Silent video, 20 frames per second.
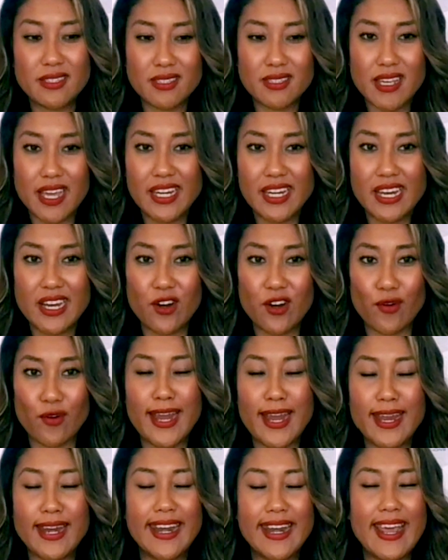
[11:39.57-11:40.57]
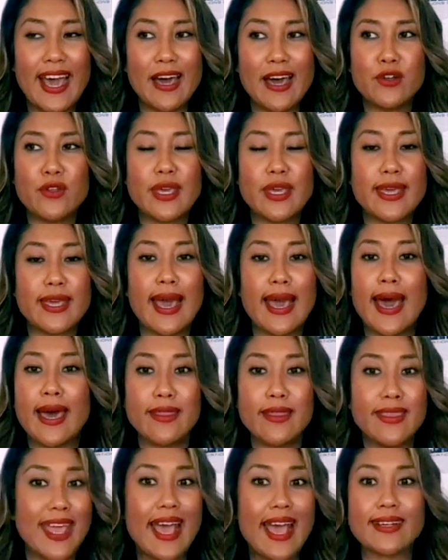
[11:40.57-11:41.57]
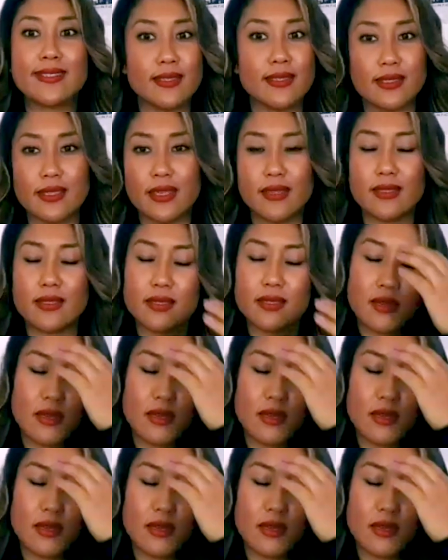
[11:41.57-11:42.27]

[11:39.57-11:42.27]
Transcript: exciting and great. And how do they access this?